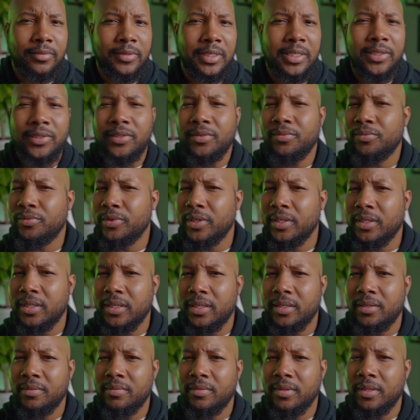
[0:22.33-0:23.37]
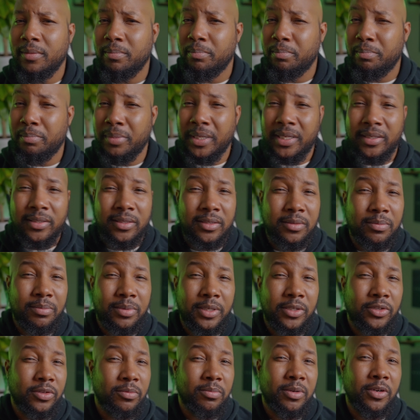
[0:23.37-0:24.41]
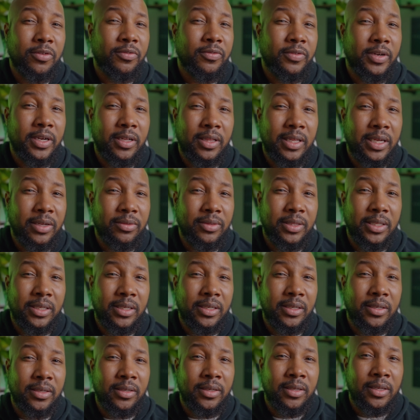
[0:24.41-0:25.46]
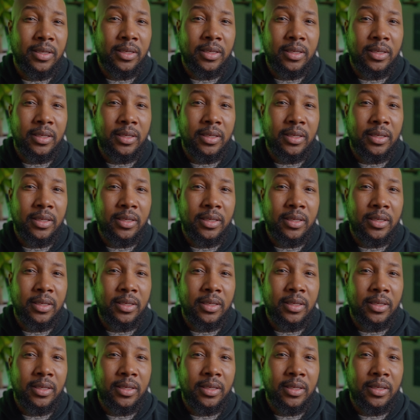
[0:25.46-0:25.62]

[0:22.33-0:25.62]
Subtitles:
Is it really the best picture profile out there?